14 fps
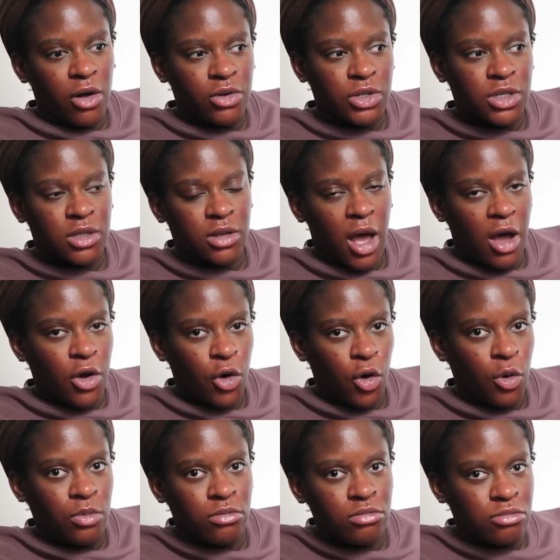else, not
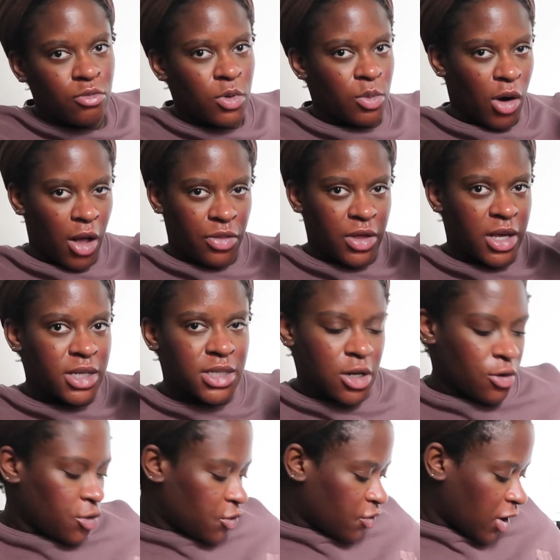home, we brought this,
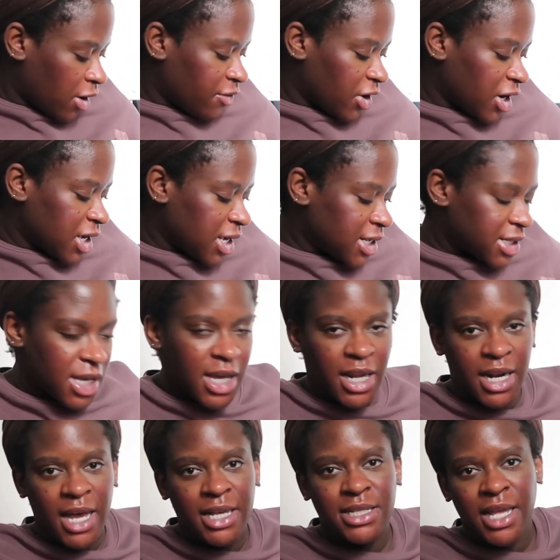and it was very, very easy
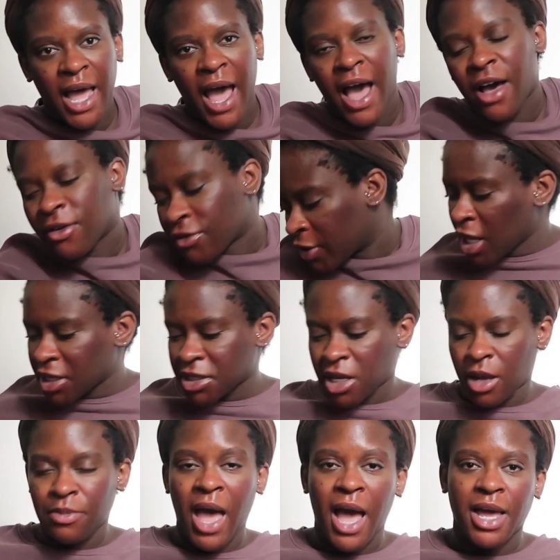and nice to have. Next
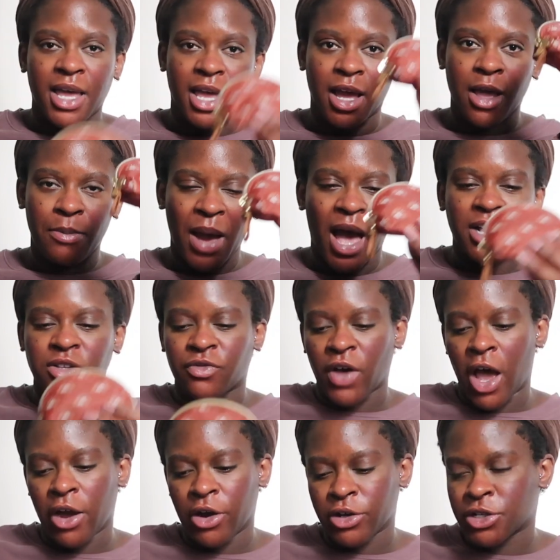thing I'm packing,
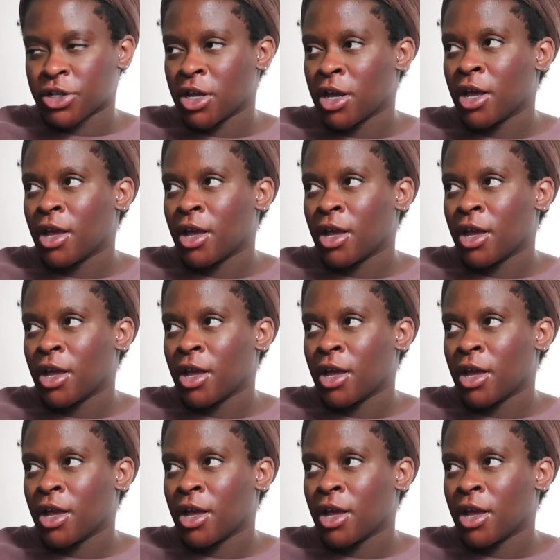pacifiers.